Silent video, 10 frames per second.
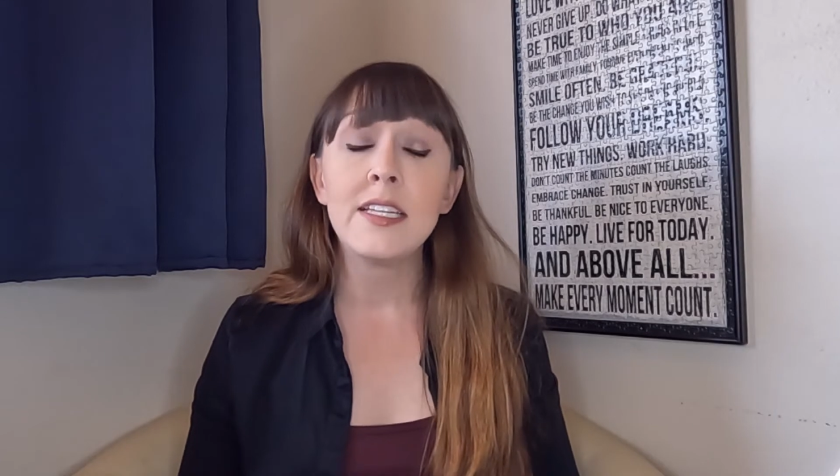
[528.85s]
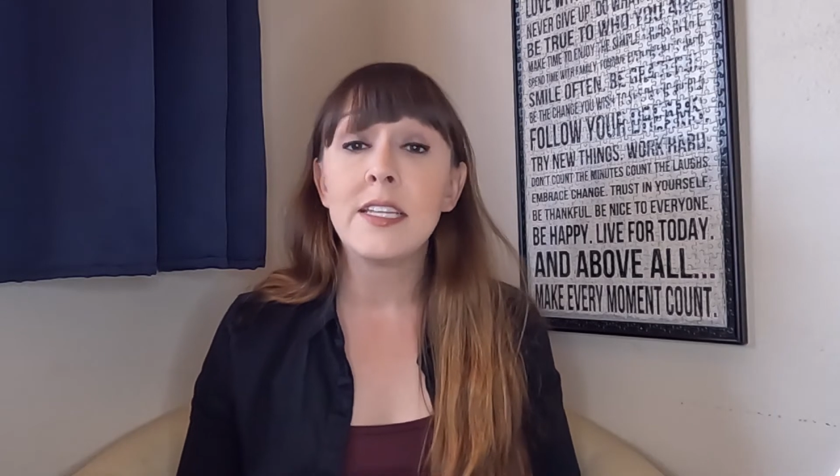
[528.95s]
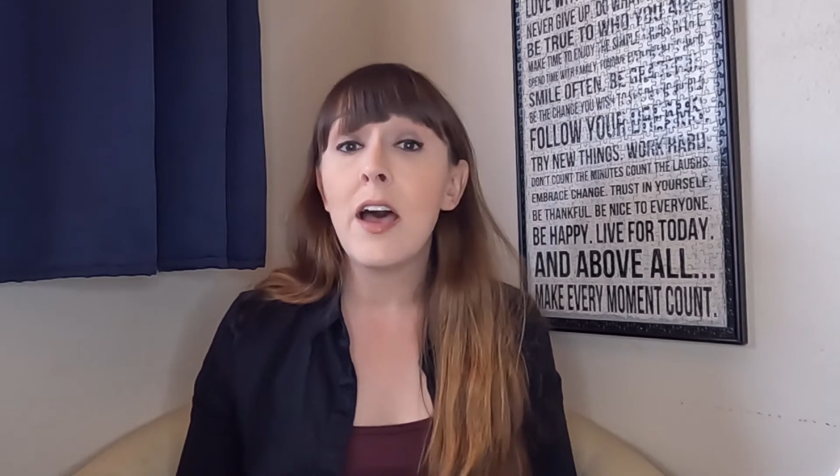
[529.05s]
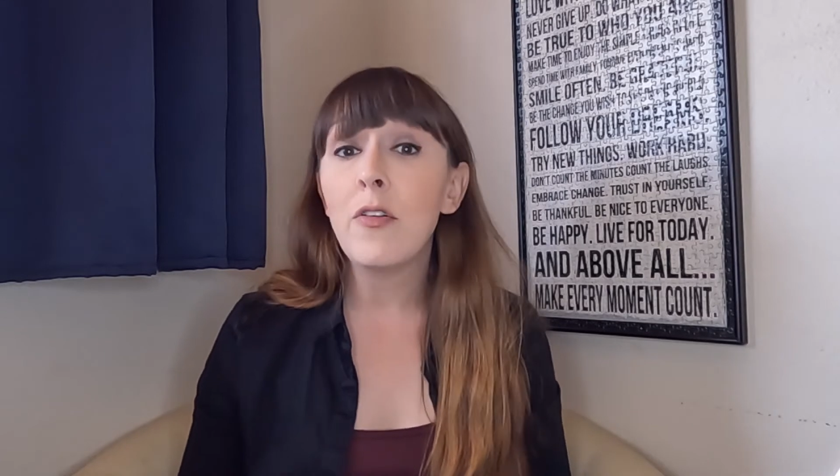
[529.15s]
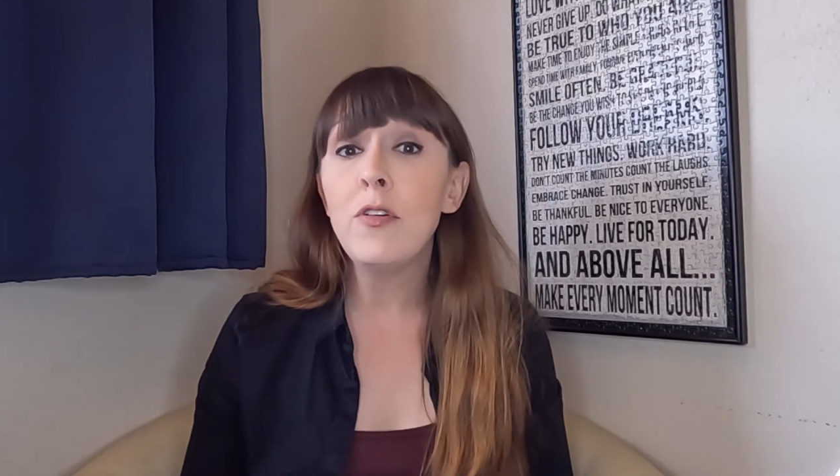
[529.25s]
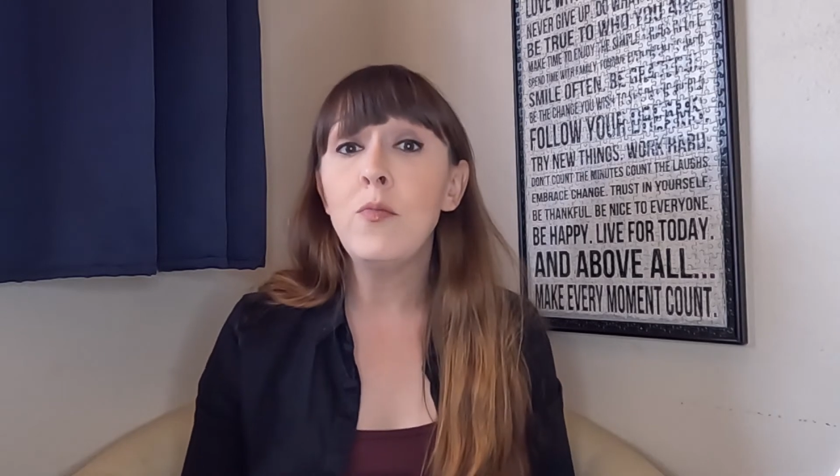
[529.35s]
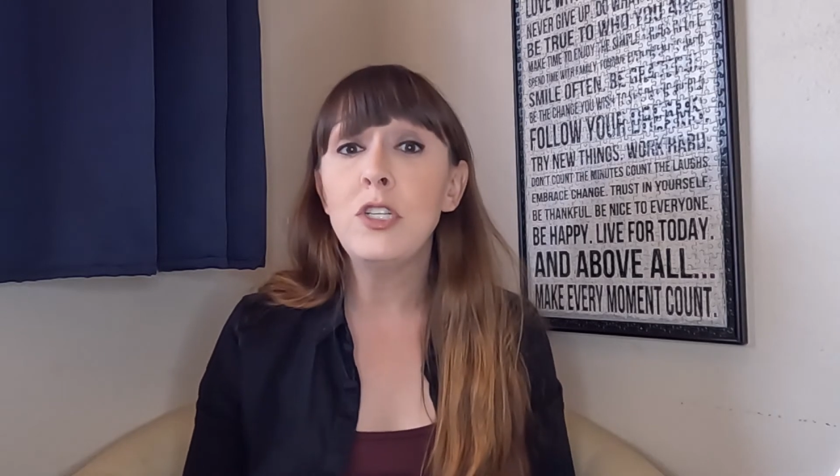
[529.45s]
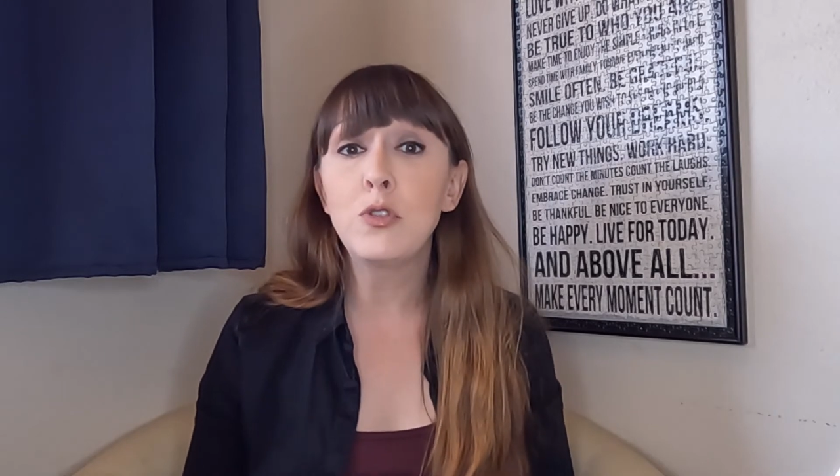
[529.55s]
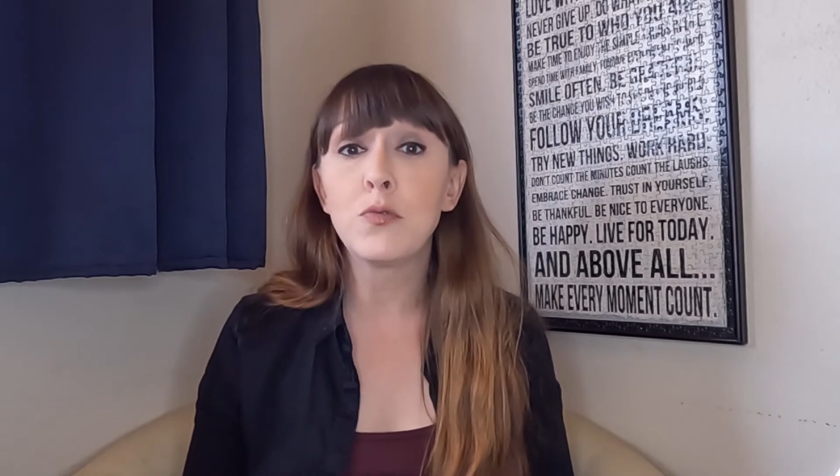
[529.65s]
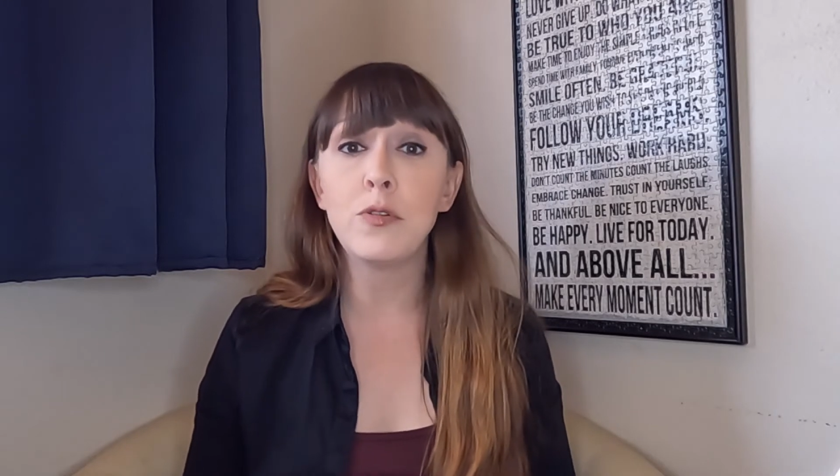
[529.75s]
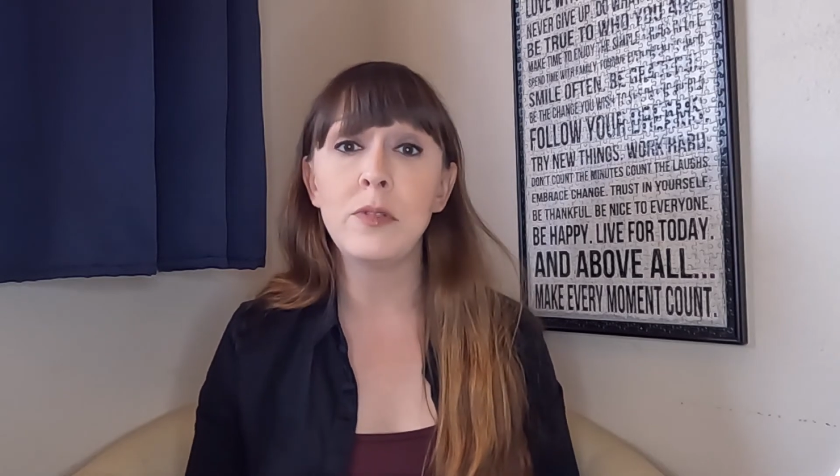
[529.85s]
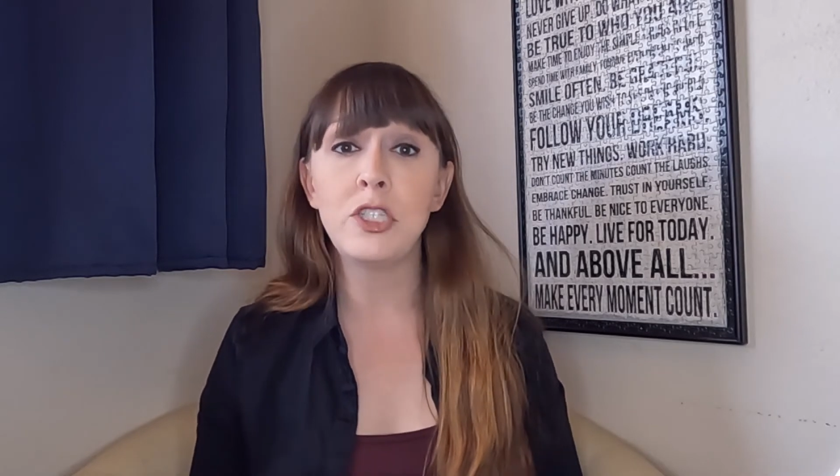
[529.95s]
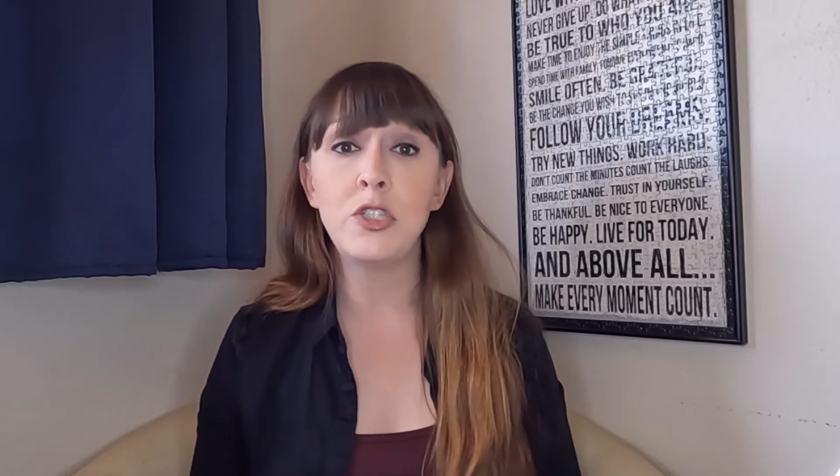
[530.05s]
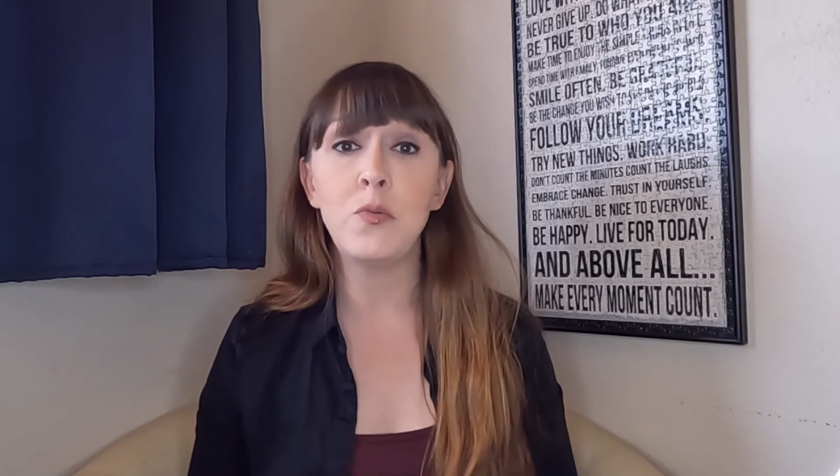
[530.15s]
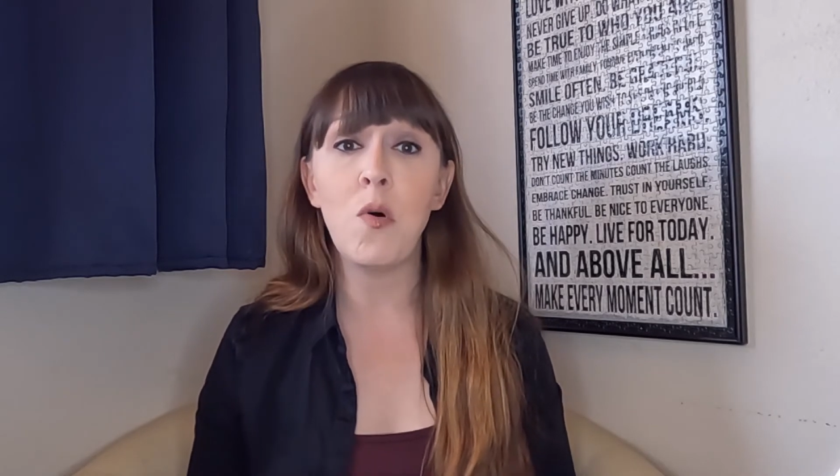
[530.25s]
Tell them which room
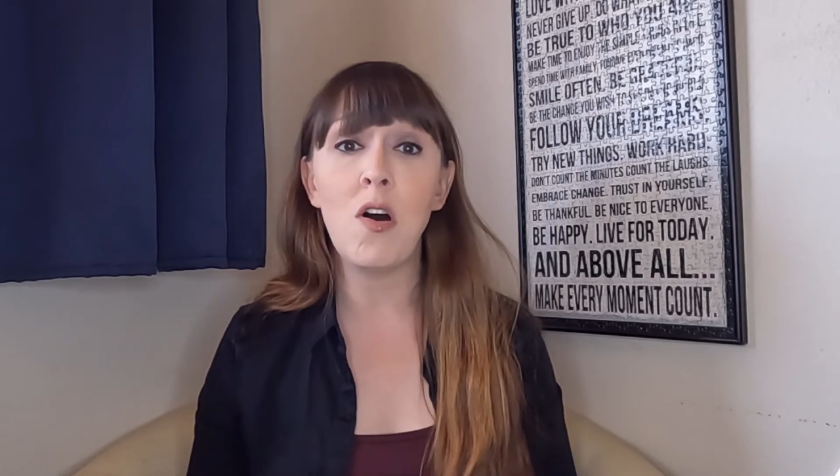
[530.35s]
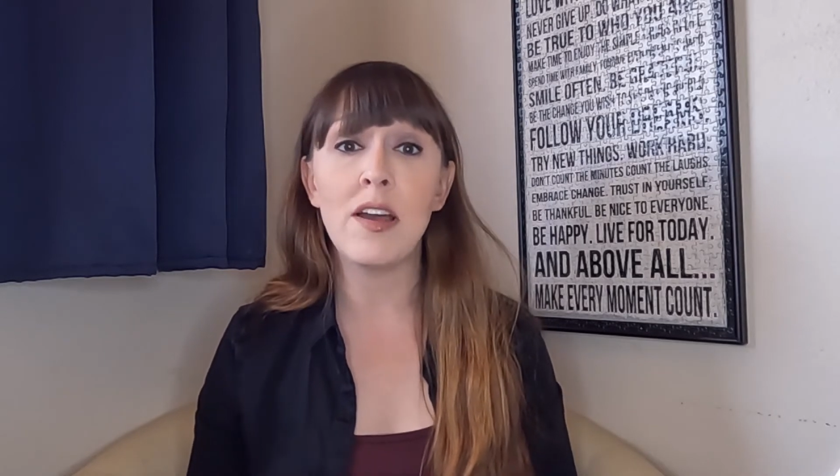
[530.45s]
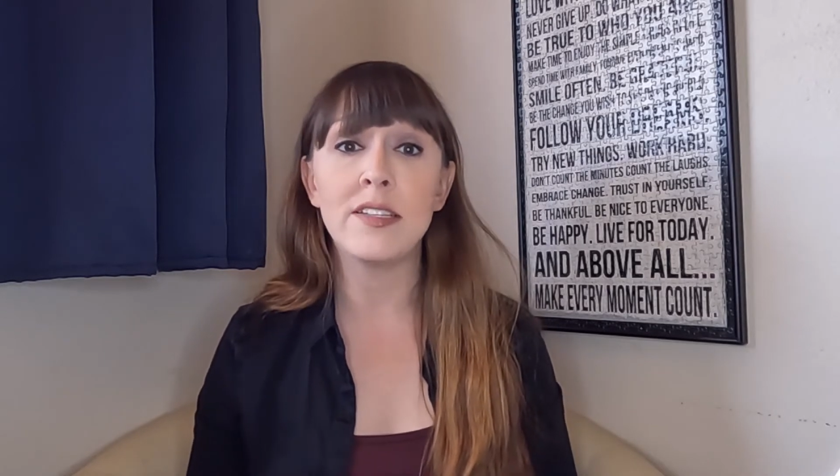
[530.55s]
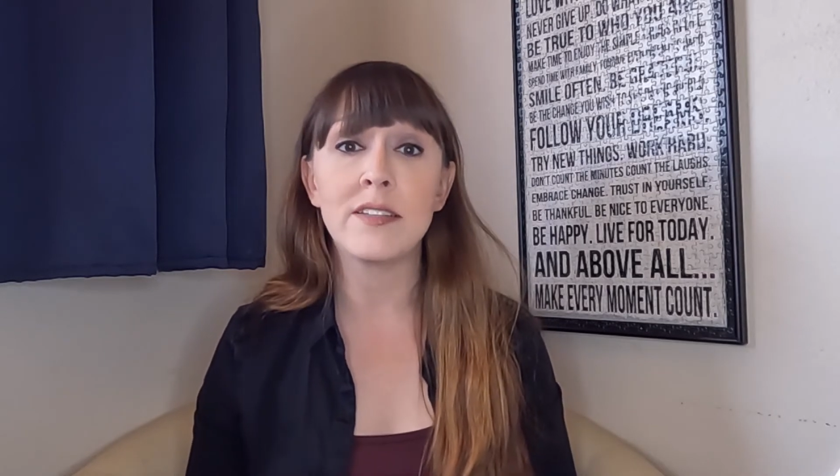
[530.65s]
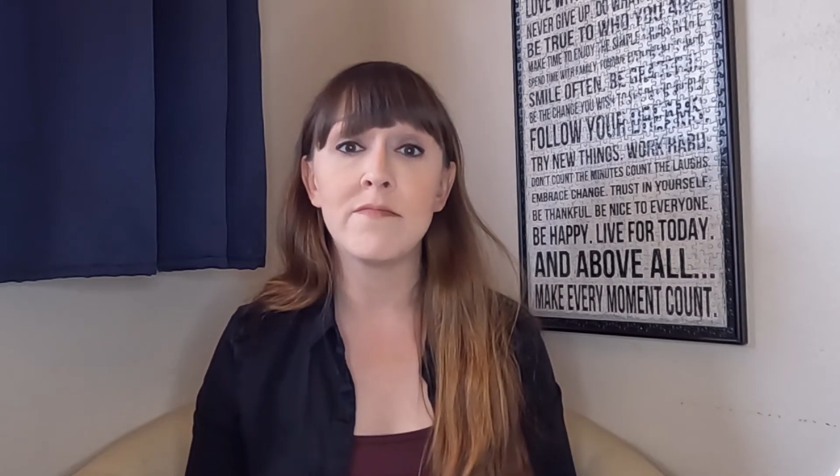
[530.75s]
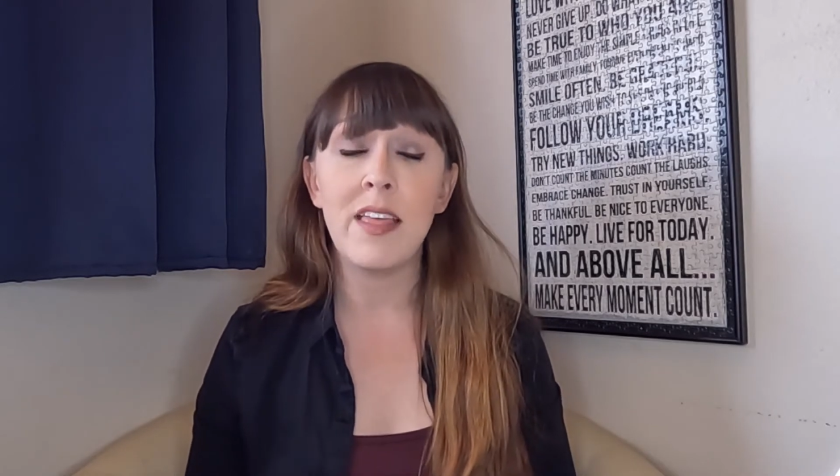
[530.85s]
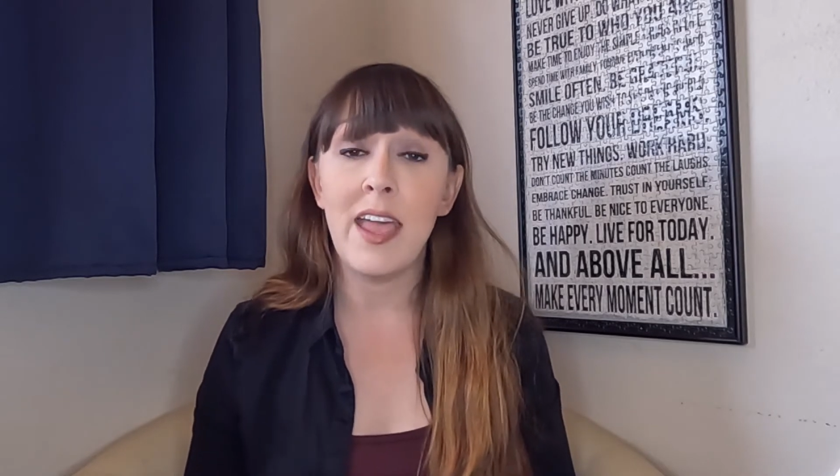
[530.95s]
that you want,